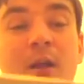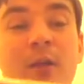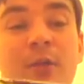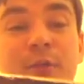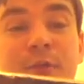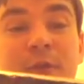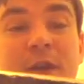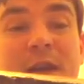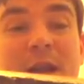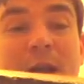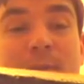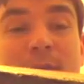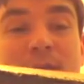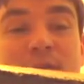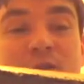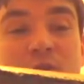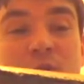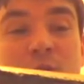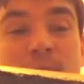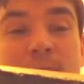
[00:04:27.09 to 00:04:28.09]

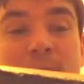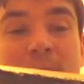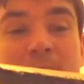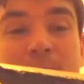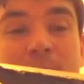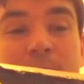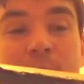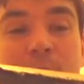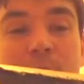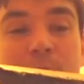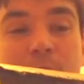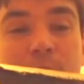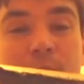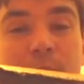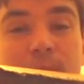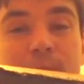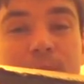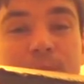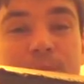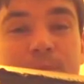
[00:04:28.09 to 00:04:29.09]
three-dimensional manifold?
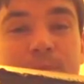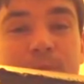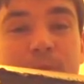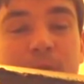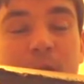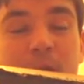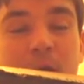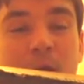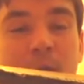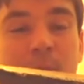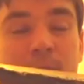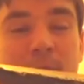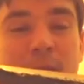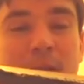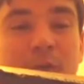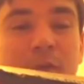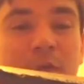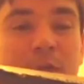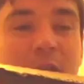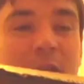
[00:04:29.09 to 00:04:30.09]
Well,
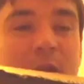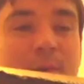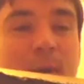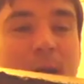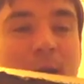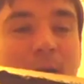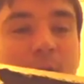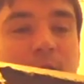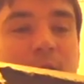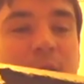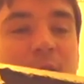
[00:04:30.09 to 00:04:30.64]
let's think about